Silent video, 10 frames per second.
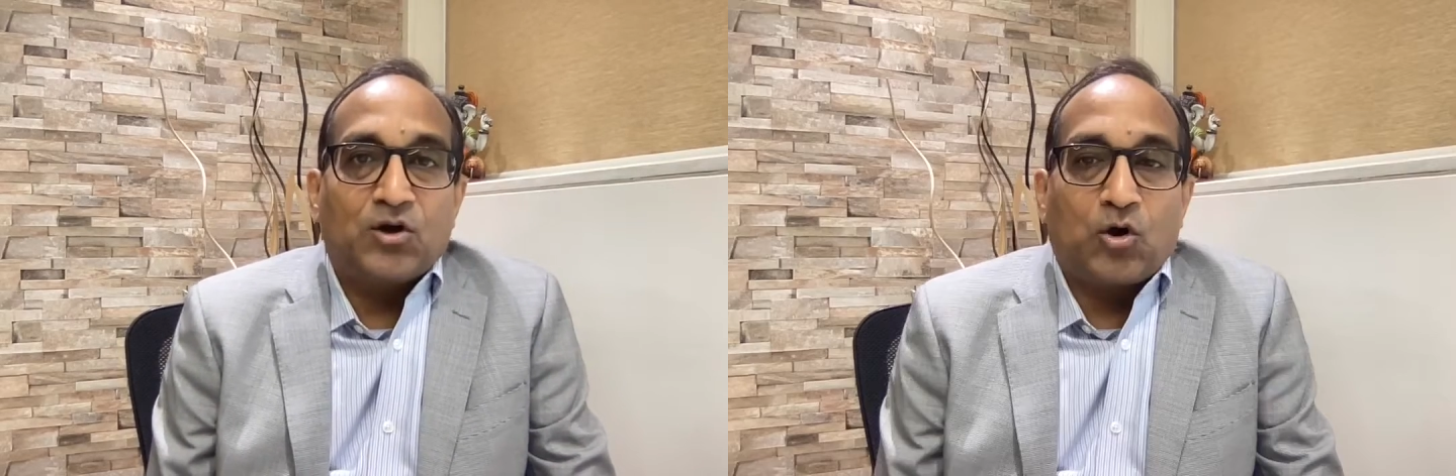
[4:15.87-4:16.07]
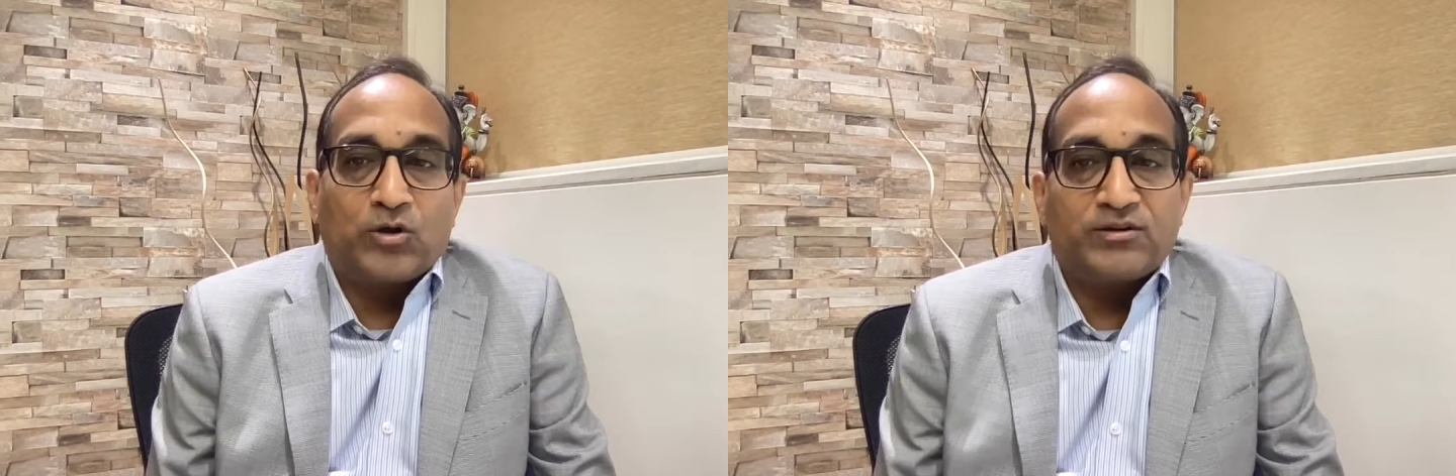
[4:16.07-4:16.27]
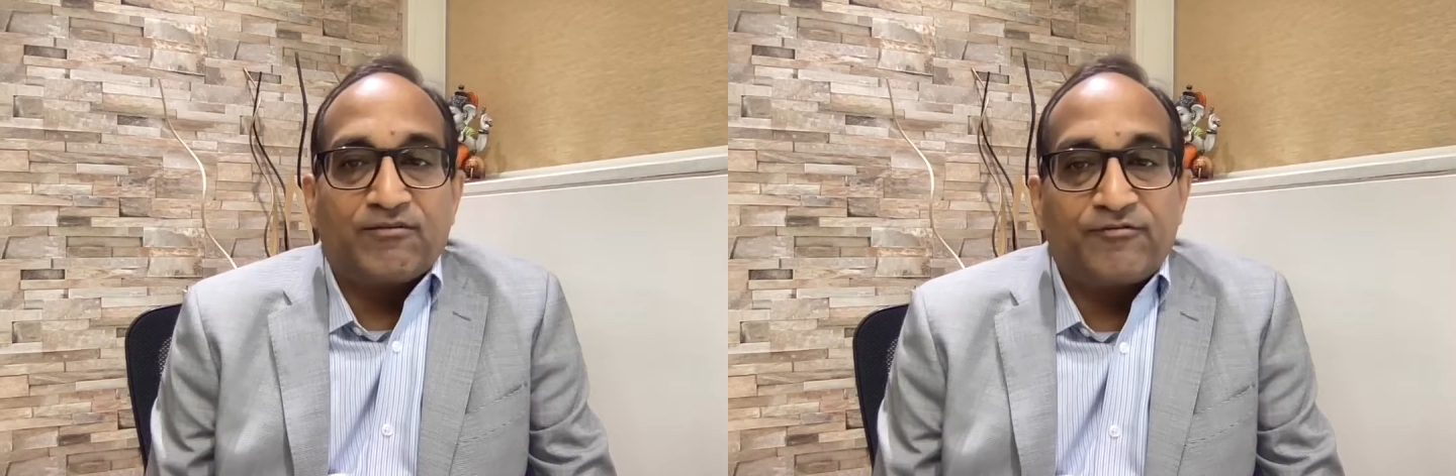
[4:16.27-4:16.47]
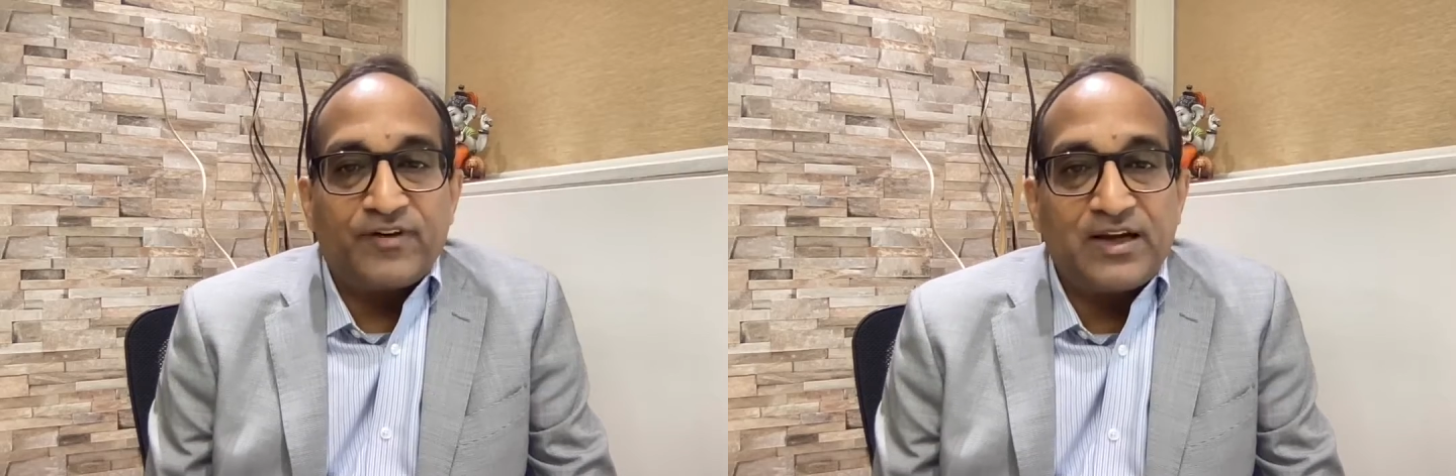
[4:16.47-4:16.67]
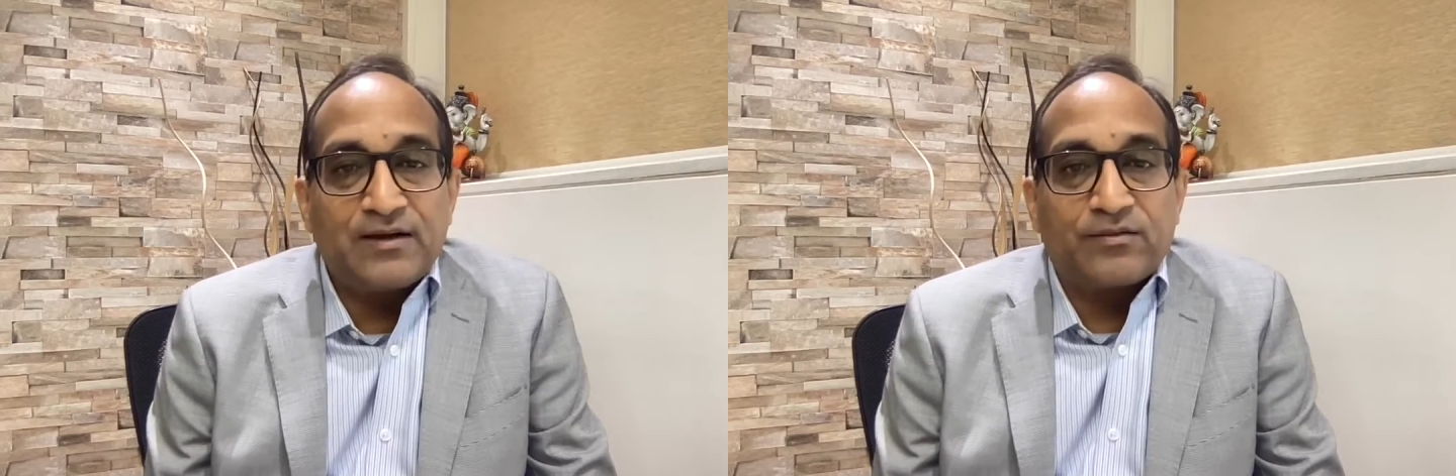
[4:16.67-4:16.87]
on the
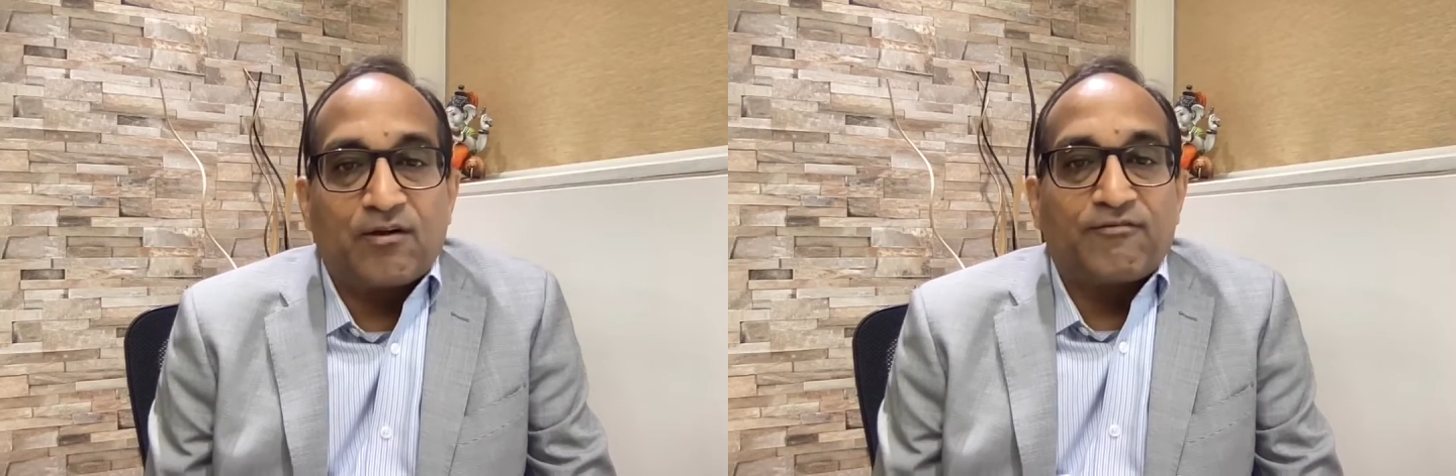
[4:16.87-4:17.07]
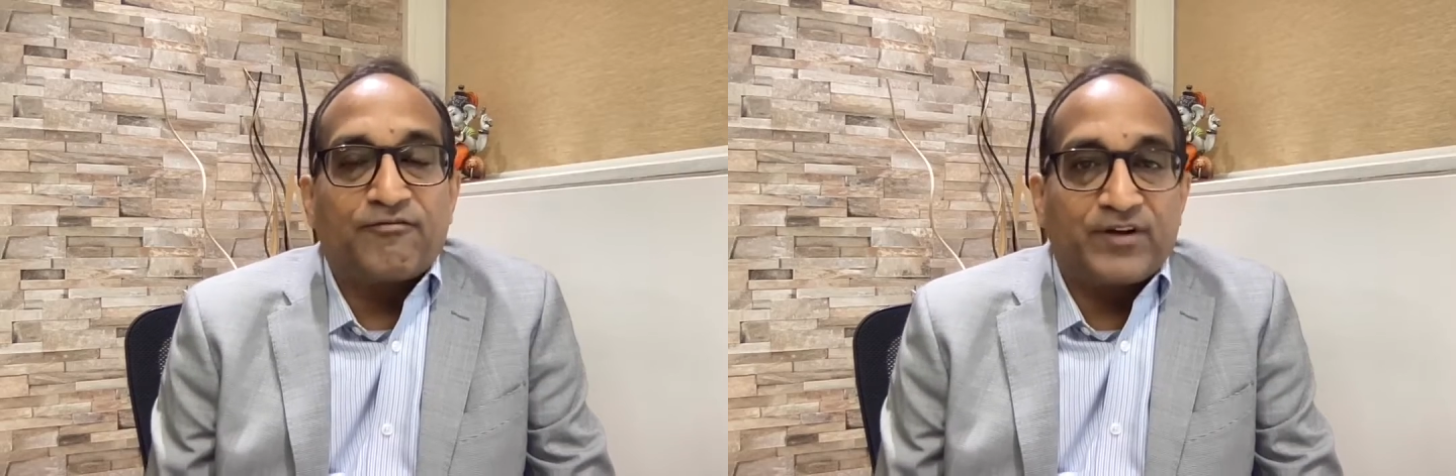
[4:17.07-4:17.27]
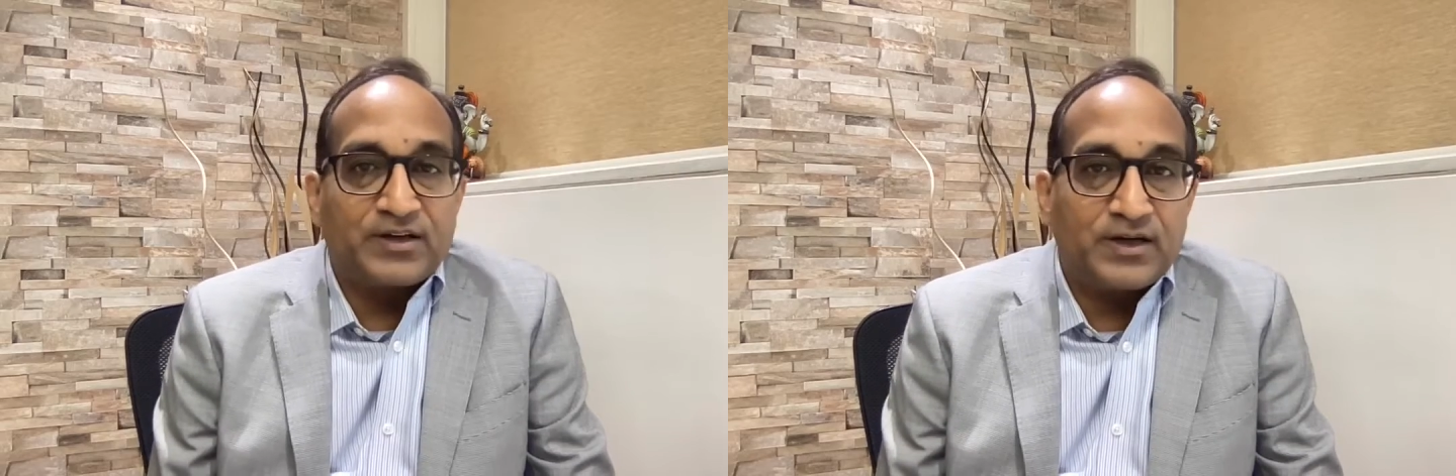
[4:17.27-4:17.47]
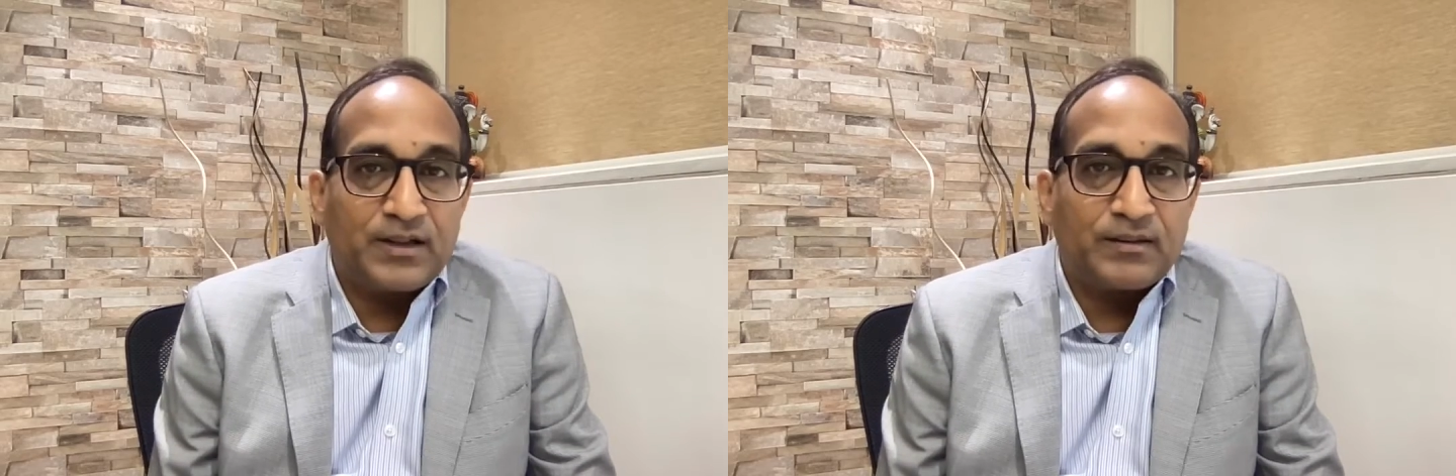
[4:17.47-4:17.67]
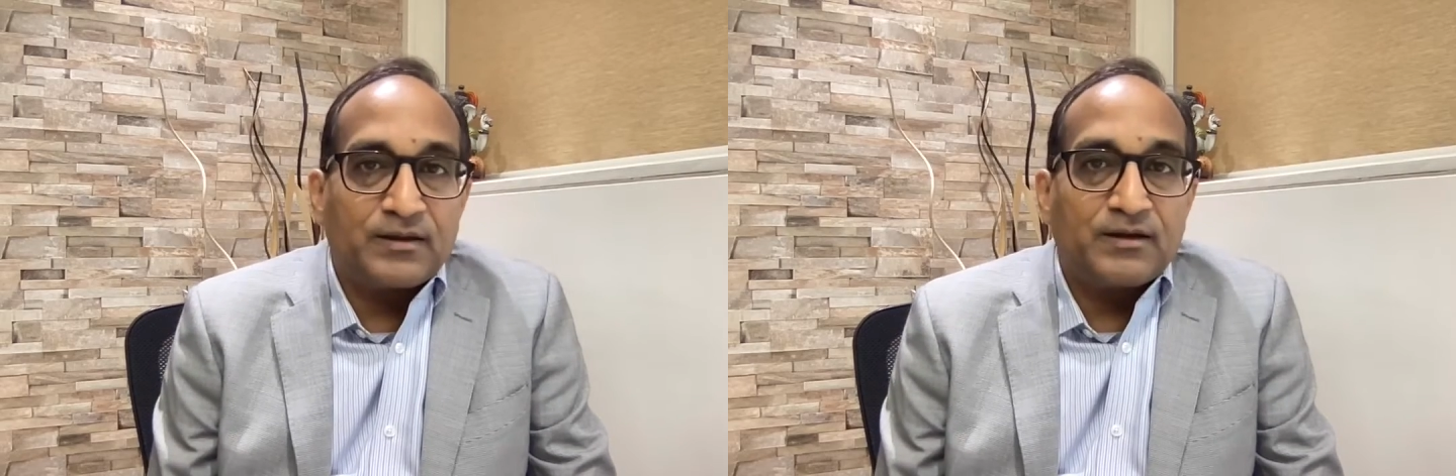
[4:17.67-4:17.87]
fields of
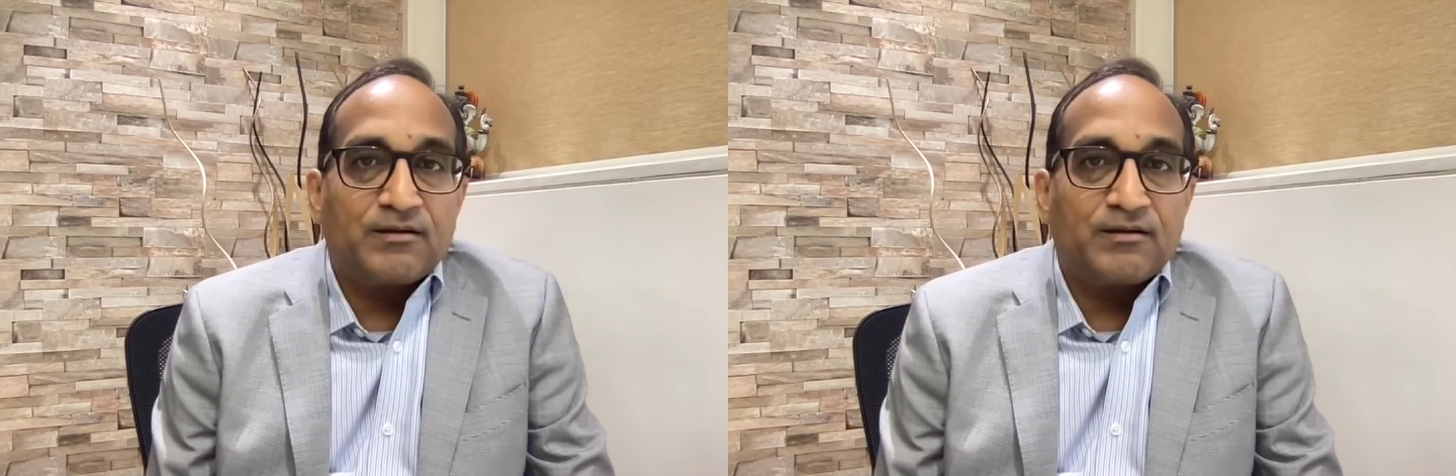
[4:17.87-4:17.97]
fitness,